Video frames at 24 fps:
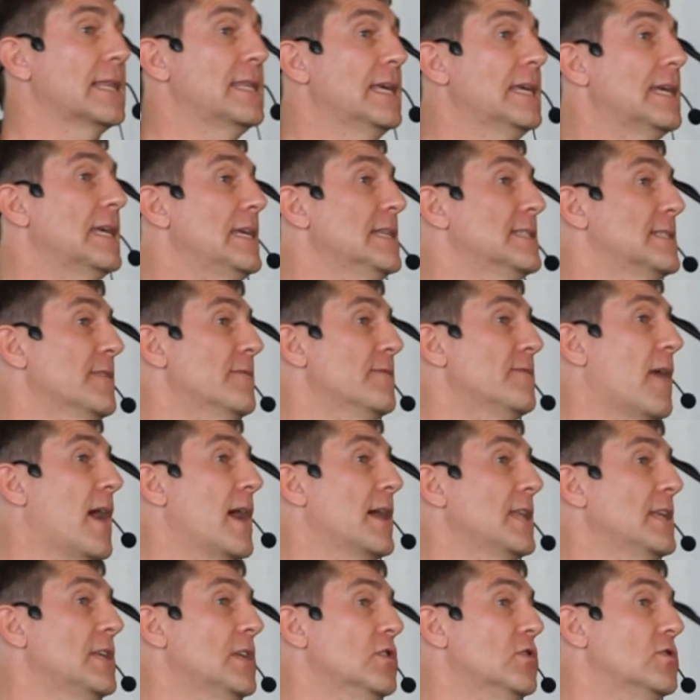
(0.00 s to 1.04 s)
think He's
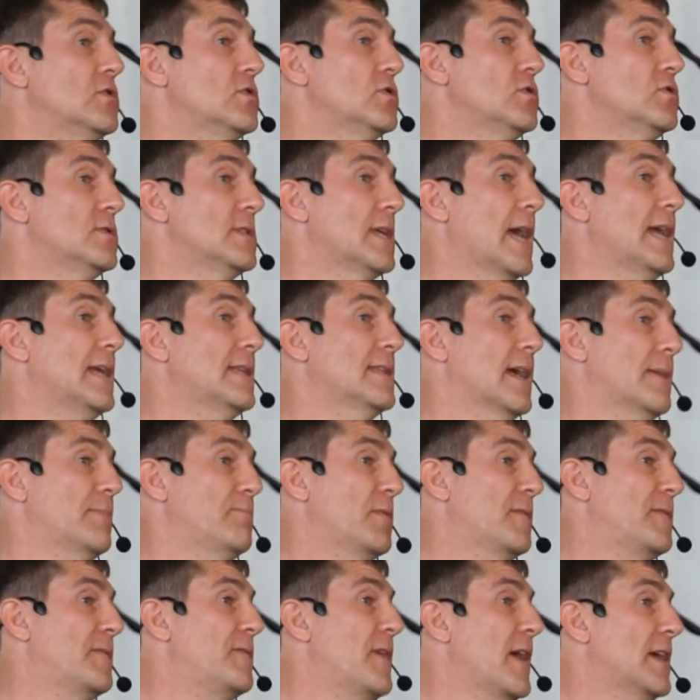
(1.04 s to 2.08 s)
inviting you to take that
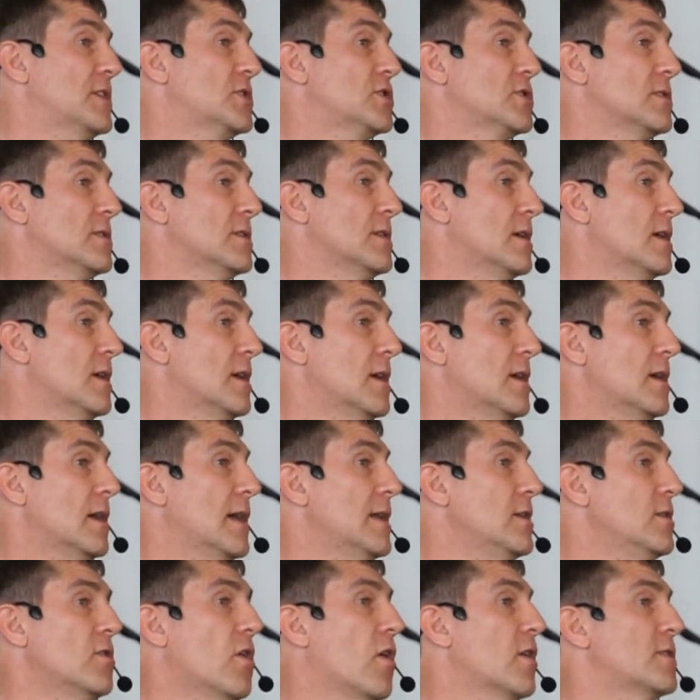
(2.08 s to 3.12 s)
perfection
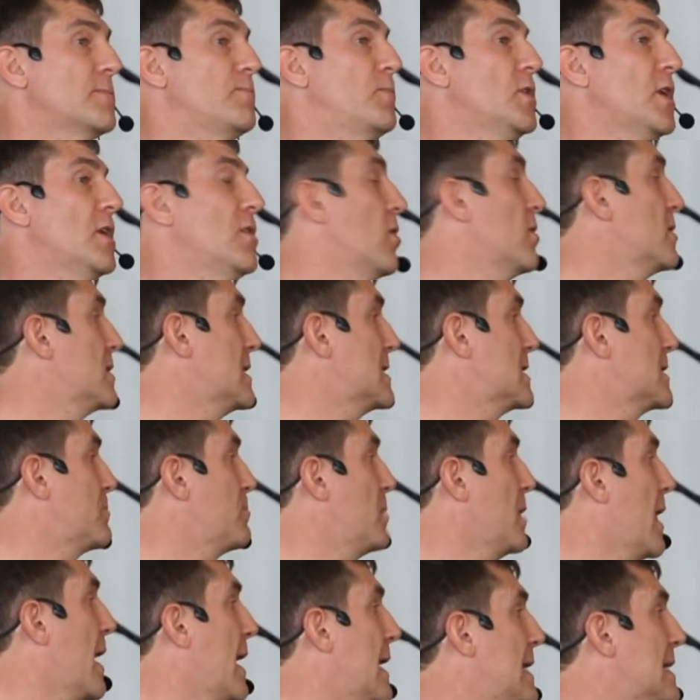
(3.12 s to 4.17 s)
and not put it on
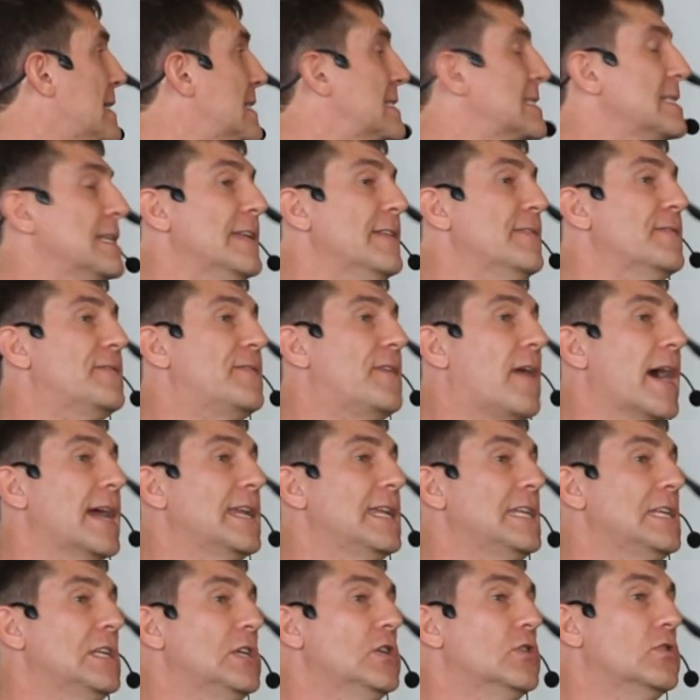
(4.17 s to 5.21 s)
display. He's
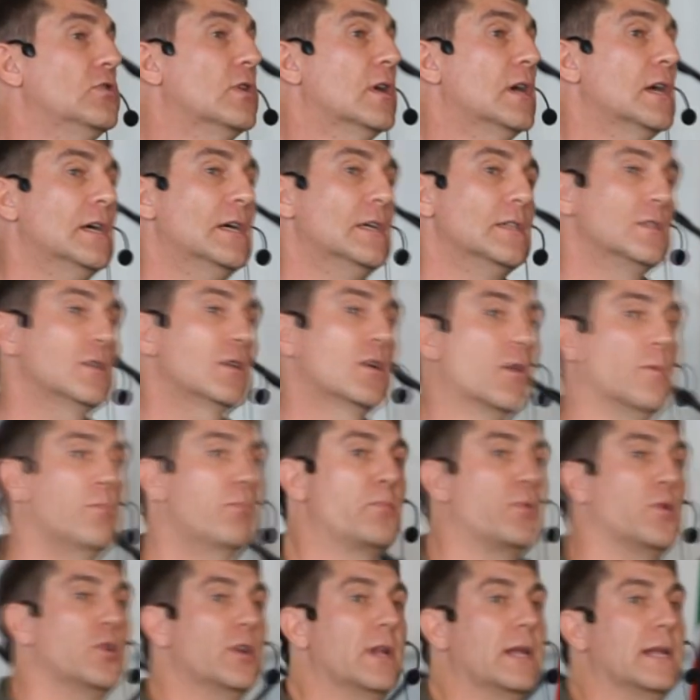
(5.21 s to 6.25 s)
inviting you to go
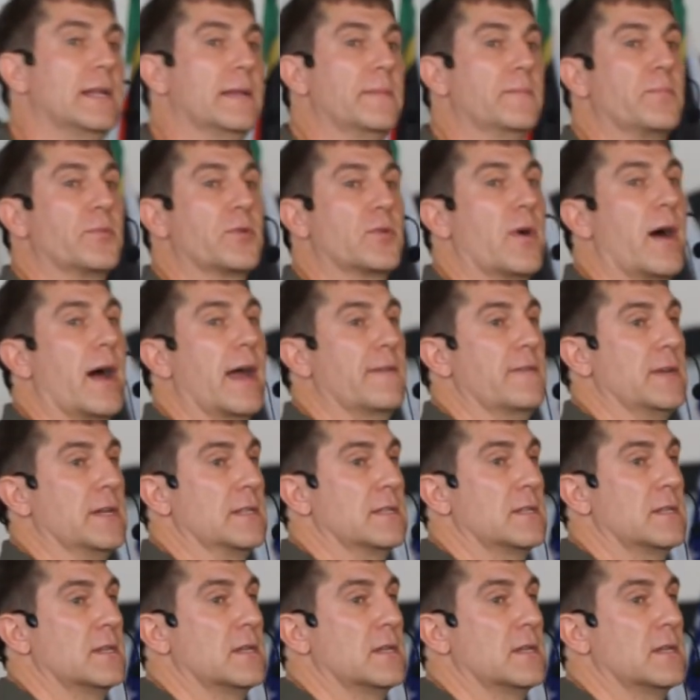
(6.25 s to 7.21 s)
put it in private.